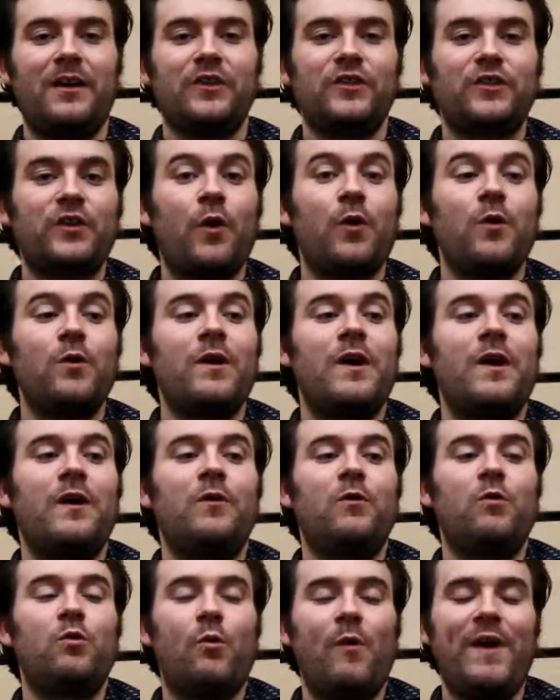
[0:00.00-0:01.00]

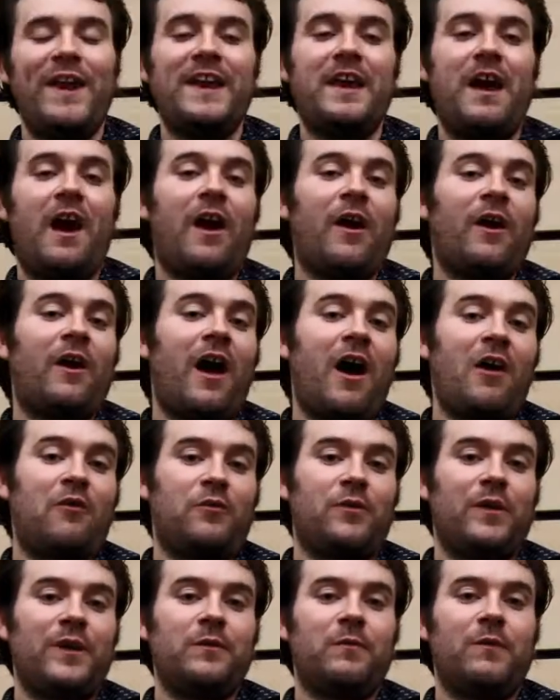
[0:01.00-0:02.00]
So we are
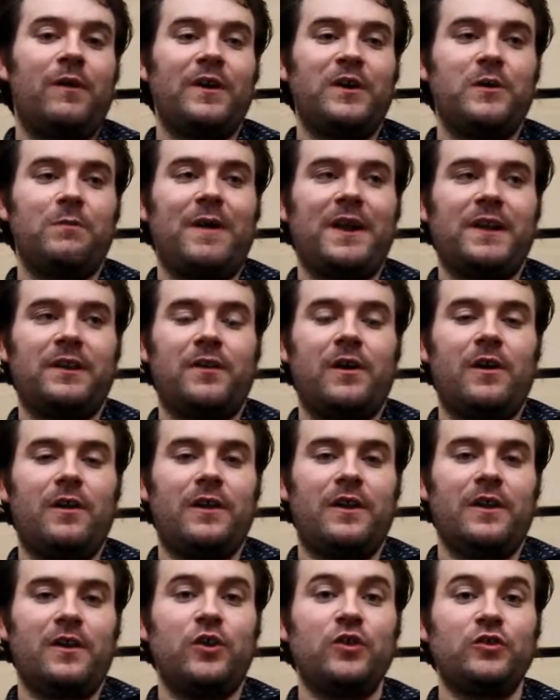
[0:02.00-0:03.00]
offering what you might
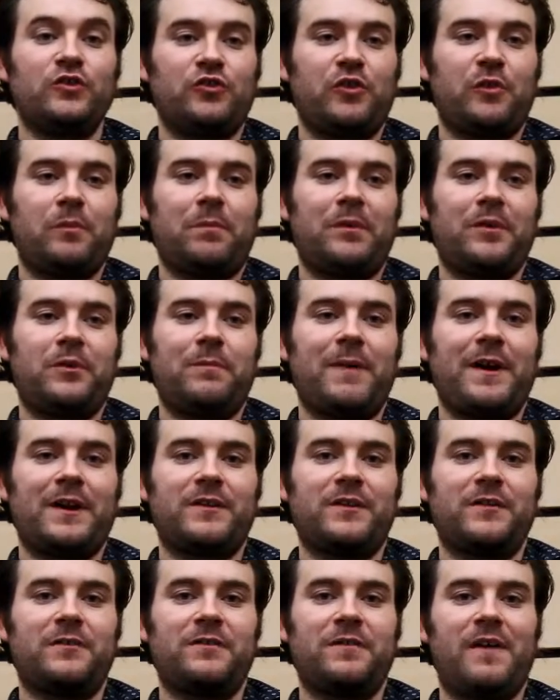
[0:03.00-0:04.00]
call a cultural
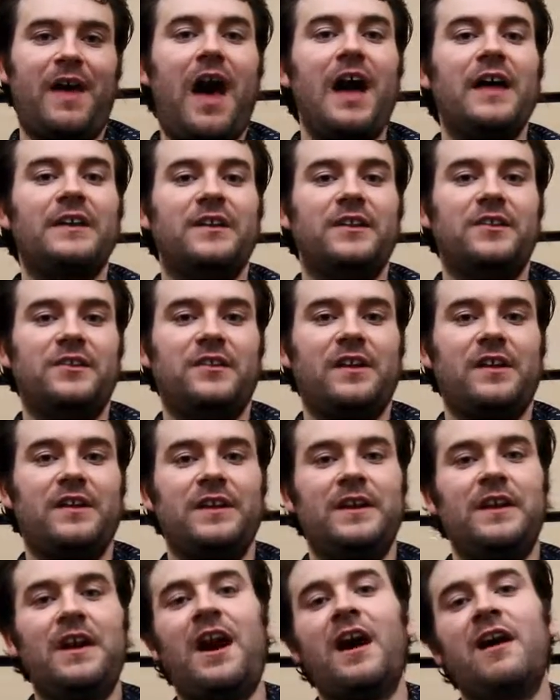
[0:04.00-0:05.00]
perspective on the
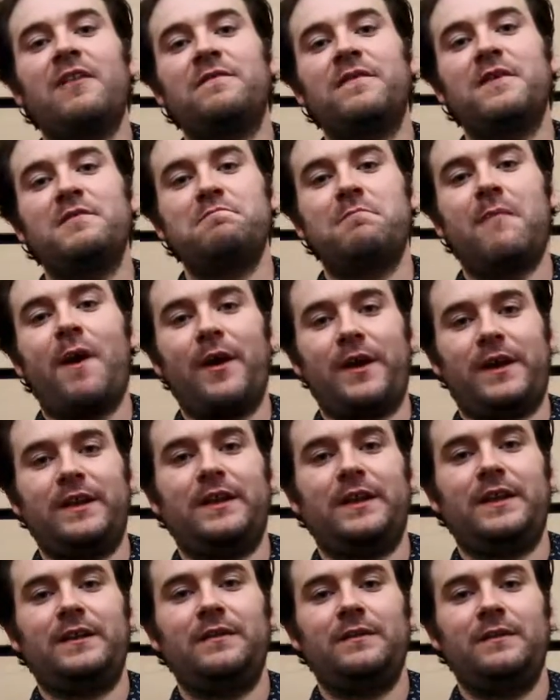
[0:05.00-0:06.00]
study of
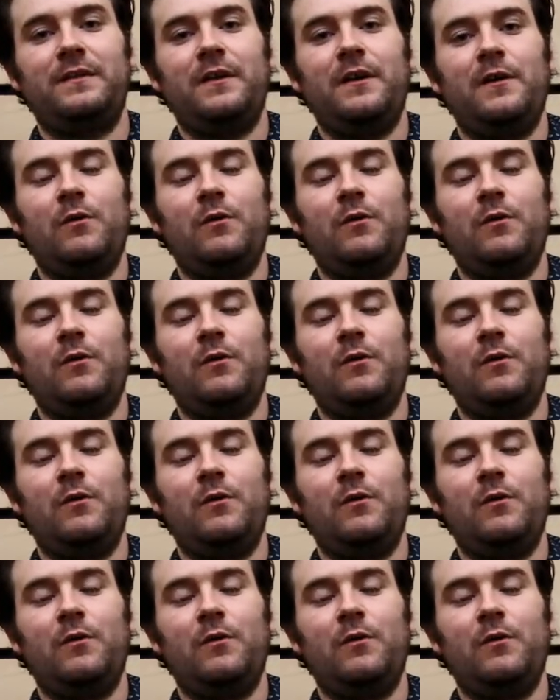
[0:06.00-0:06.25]
marketing.